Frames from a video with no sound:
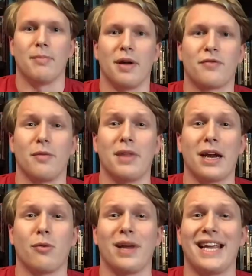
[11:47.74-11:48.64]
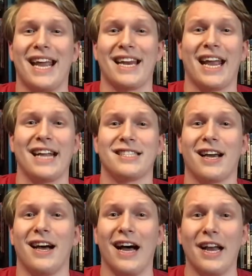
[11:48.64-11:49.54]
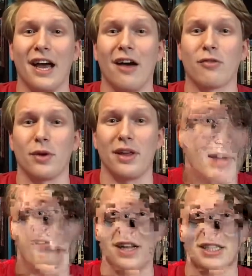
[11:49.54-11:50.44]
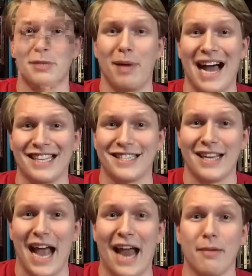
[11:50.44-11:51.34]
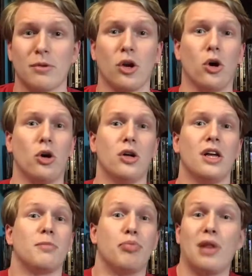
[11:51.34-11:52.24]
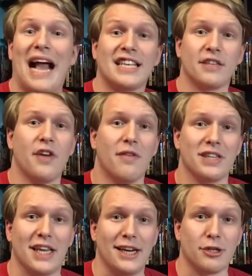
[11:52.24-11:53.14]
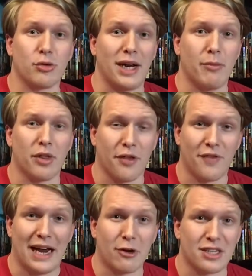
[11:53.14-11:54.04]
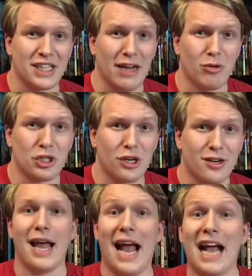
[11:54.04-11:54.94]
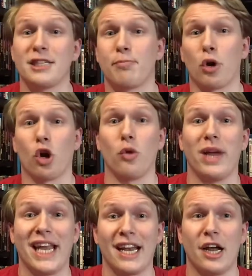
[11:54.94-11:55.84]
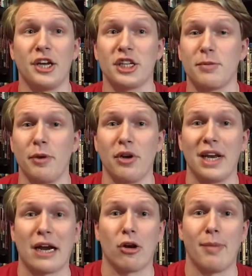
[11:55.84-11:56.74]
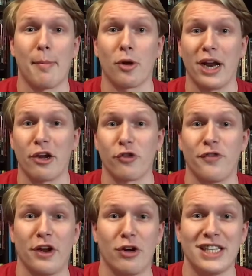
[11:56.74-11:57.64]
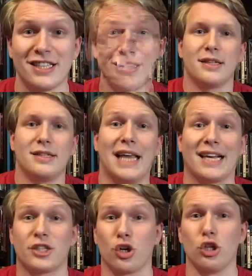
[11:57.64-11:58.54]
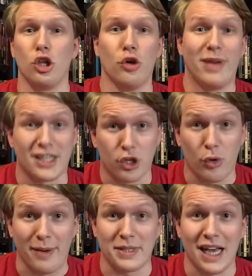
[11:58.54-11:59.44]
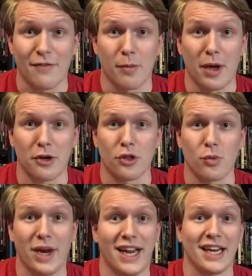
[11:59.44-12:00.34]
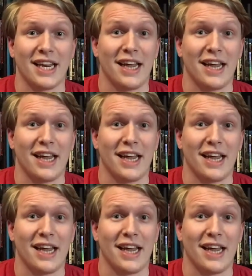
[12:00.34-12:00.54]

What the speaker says: But from there, we get a ton of really fun spots. Adam Cole blasts Velveteen Dream with the fire extinguisher. As per, we get Undisputed Era member interference. Dexter Lumis creeps out from under the ring and